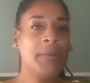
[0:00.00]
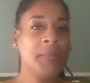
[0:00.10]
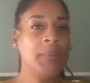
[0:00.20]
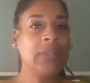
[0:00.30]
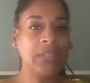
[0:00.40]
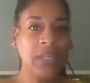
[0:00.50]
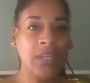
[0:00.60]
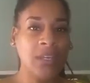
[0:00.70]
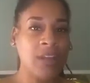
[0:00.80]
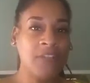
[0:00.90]
But
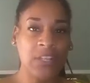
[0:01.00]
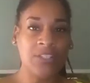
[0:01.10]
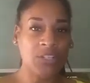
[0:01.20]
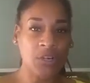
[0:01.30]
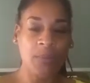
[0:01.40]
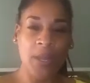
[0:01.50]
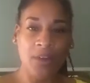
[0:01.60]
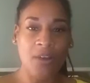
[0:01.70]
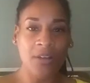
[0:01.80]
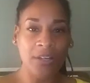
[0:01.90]
then I forget to turn it back
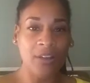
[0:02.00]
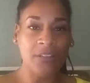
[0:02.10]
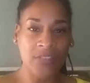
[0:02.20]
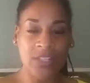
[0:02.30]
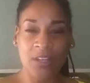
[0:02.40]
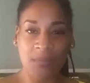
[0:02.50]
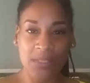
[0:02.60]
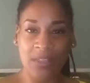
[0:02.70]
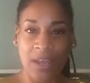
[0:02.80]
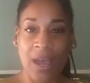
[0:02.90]
on and all of a sudden I'm
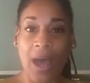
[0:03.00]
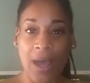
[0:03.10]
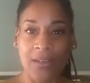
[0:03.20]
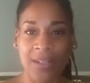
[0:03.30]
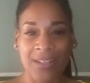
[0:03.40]
just like hot.